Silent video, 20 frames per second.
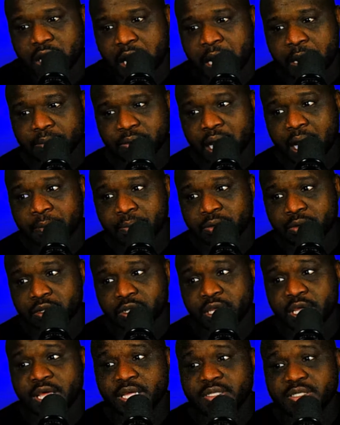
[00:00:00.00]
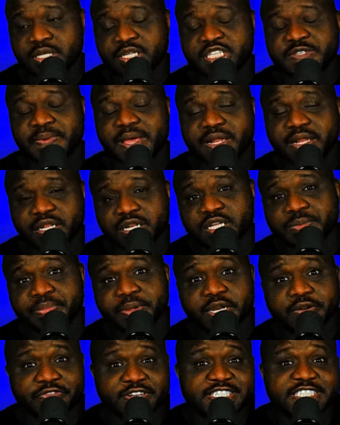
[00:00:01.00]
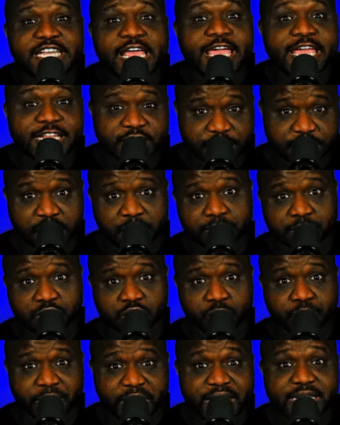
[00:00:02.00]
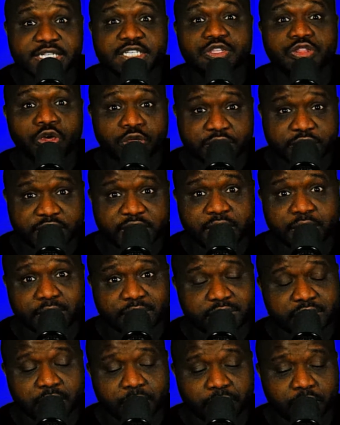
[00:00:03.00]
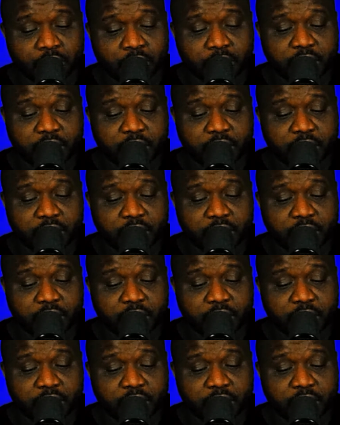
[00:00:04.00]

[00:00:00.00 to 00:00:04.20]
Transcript: I'm expecting a bit of a change up to PG-13 or something.